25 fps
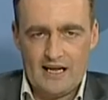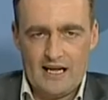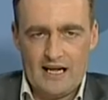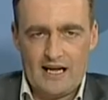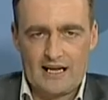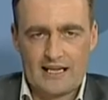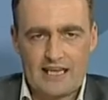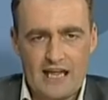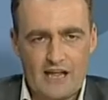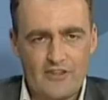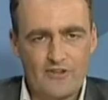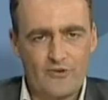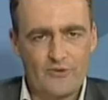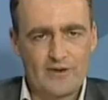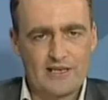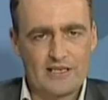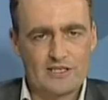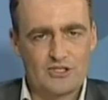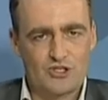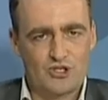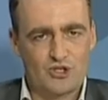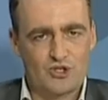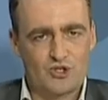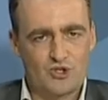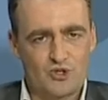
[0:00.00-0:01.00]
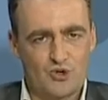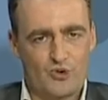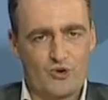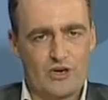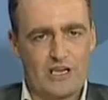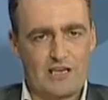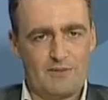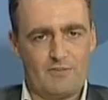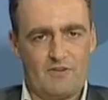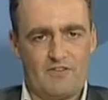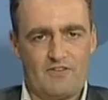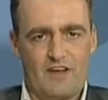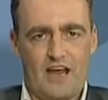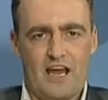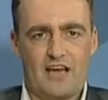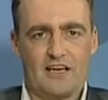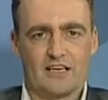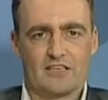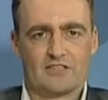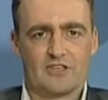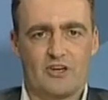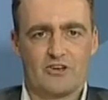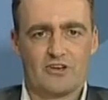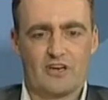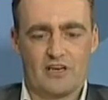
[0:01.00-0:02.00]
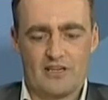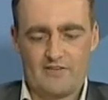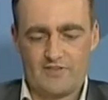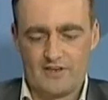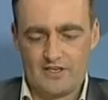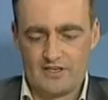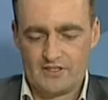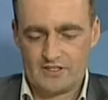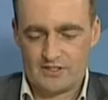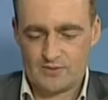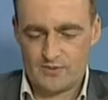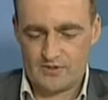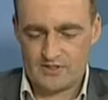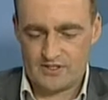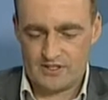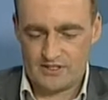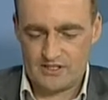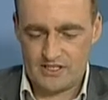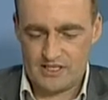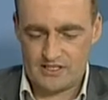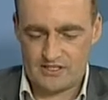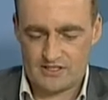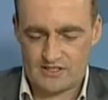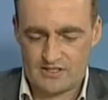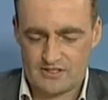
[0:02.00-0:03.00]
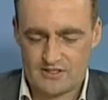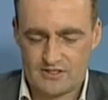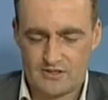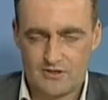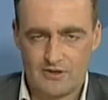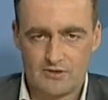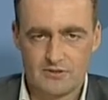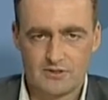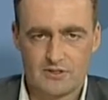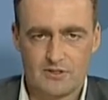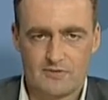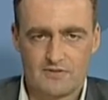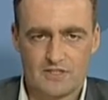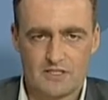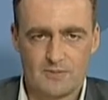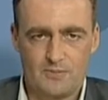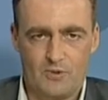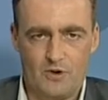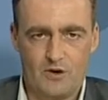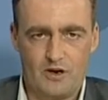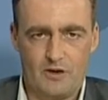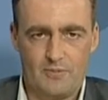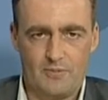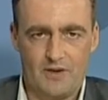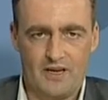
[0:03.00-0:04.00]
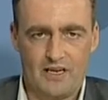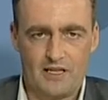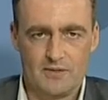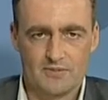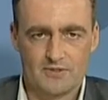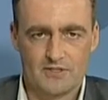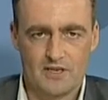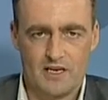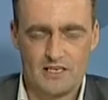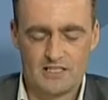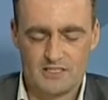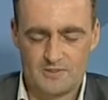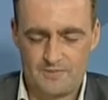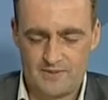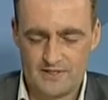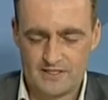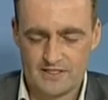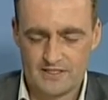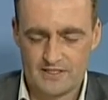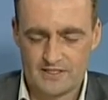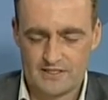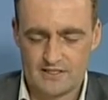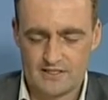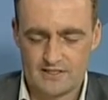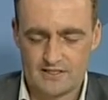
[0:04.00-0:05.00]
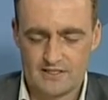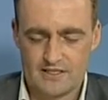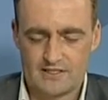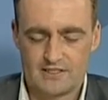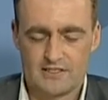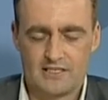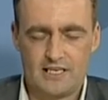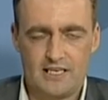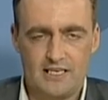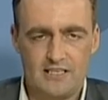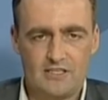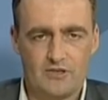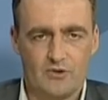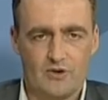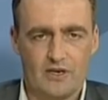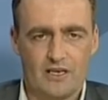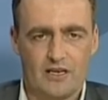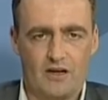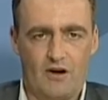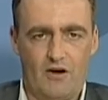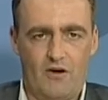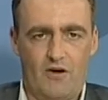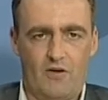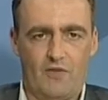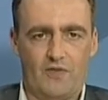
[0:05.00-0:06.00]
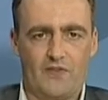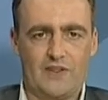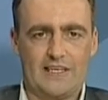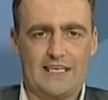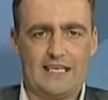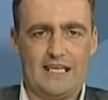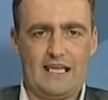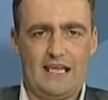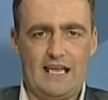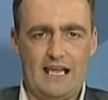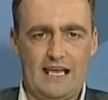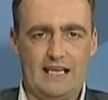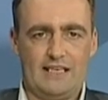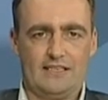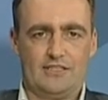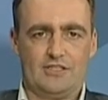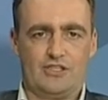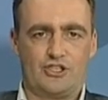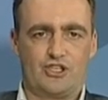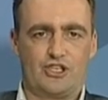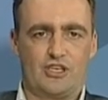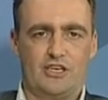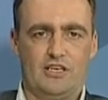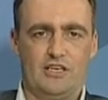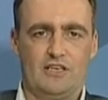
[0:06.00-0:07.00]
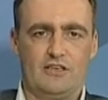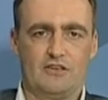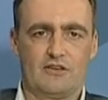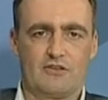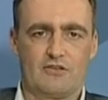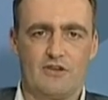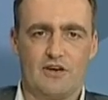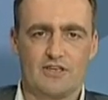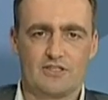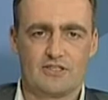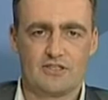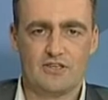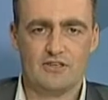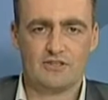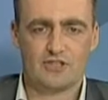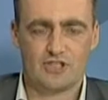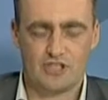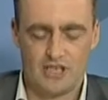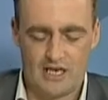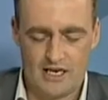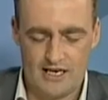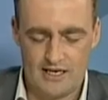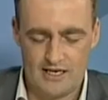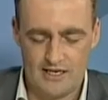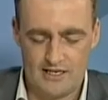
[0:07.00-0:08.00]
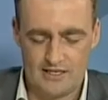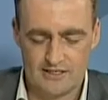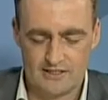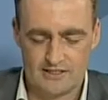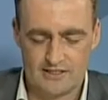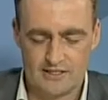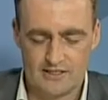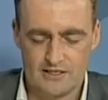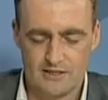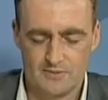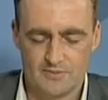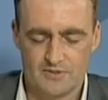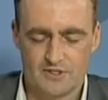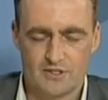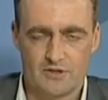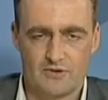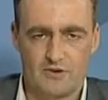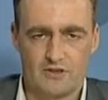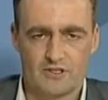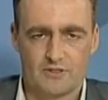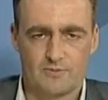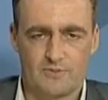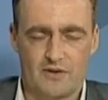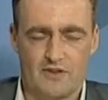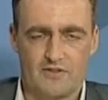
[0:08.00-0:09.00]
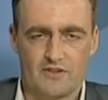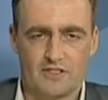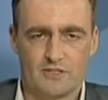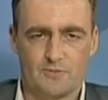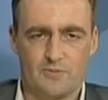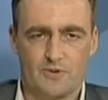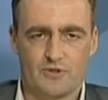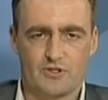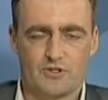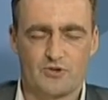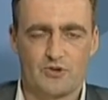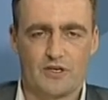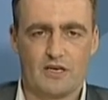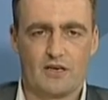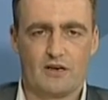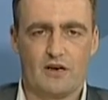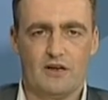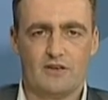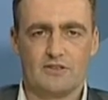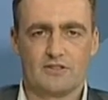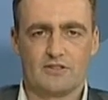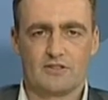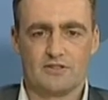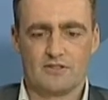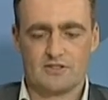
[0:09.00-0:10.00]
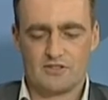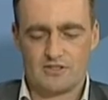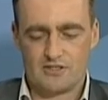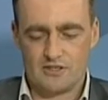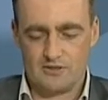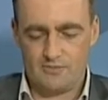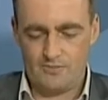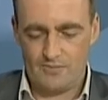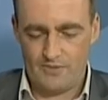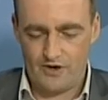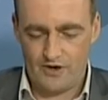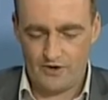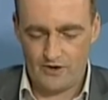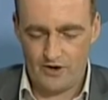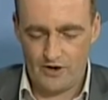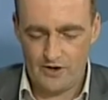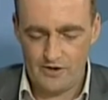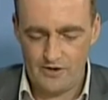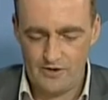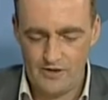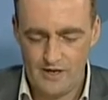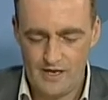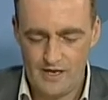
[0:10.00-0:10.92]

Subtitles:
A gathering stream of anecdotal evidence would suggest scores of small and medium-sized businesses are teetering on the edge in Christchurch. Sydenham's Cross Brothers Butchery closes tomorrow.